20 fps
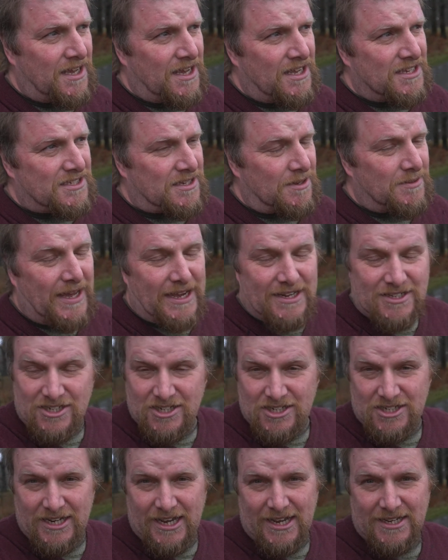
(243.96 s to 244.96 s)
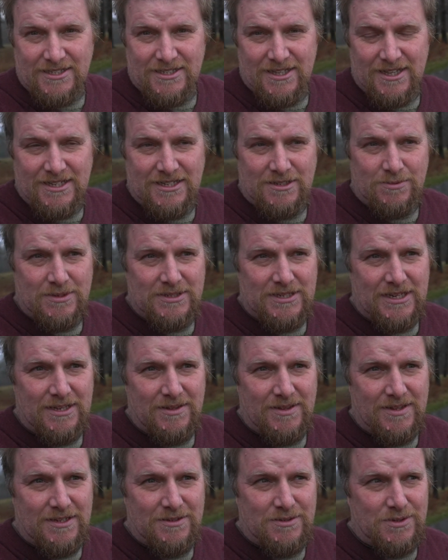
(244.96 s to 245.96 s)
So that suggests that this was
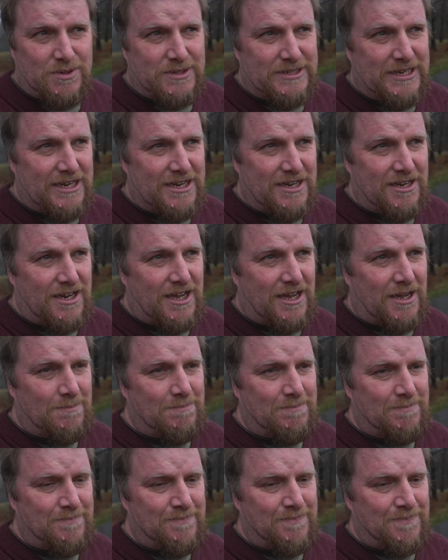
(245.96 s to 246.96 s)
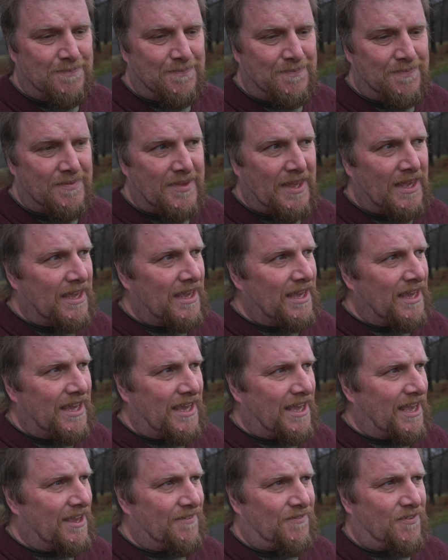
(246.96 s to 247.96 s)
in
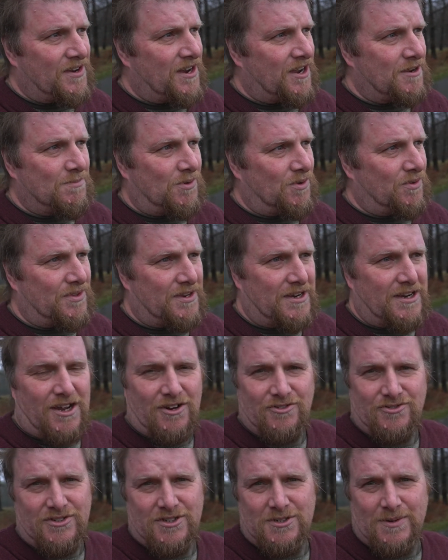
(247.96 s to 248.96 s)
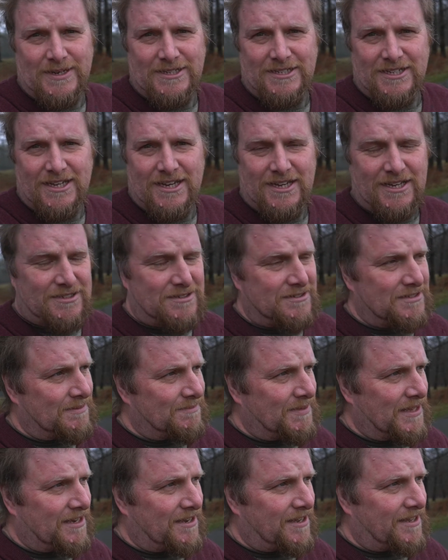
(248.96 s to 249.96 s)
here for no more than 120 years or
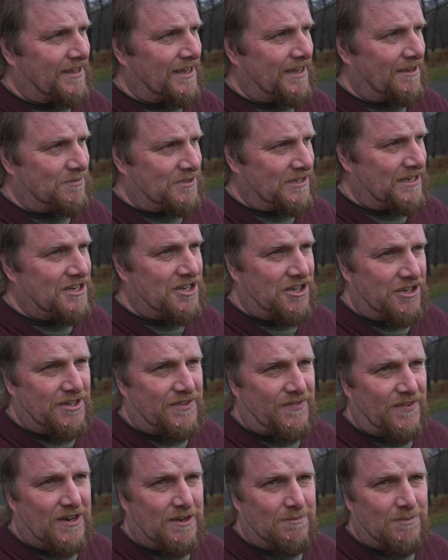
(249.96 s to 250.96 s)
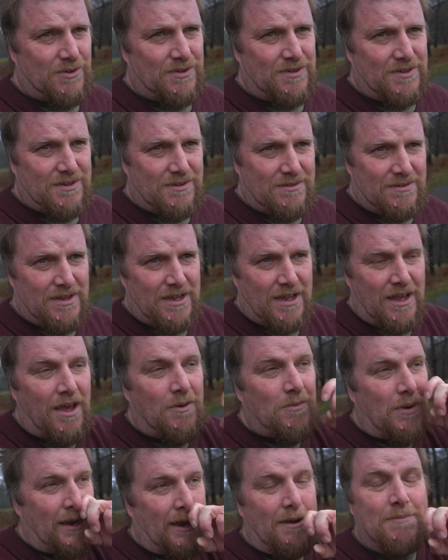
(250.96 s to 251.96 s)
something like that. It was in use for no more than,
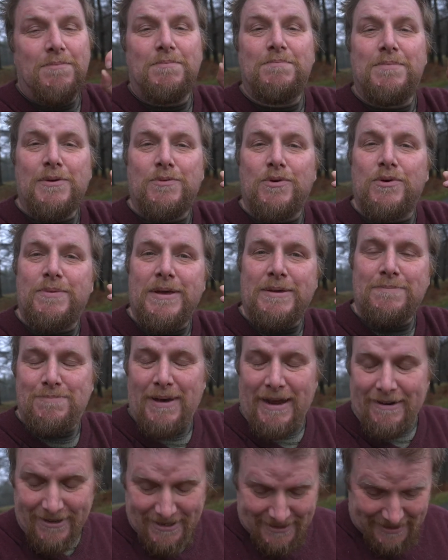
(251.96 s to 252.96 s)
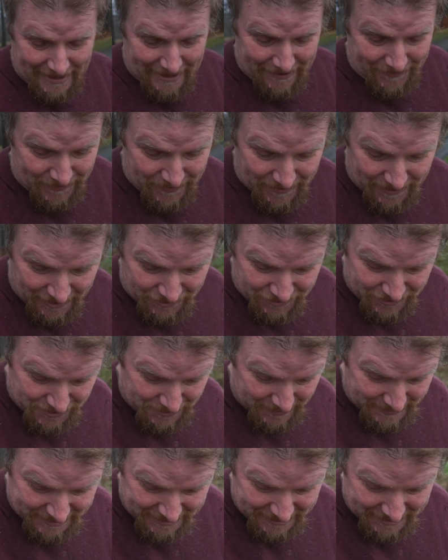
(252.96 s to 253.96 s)
well, no, people were being buried there for
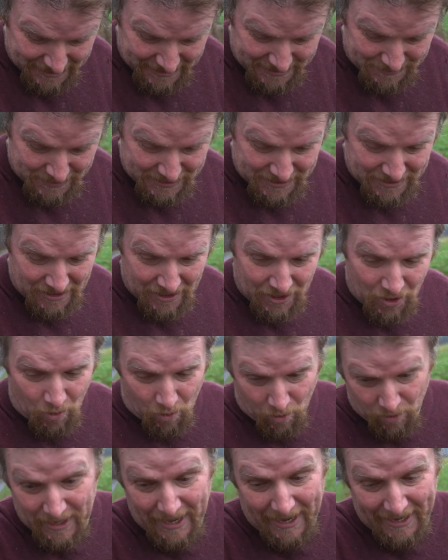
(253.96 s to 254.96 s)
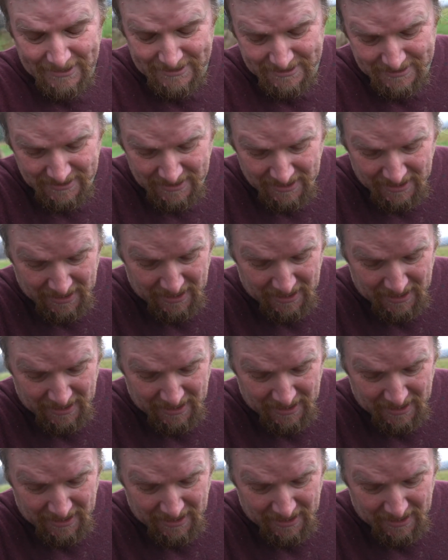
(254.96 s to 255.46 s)
120 years or less.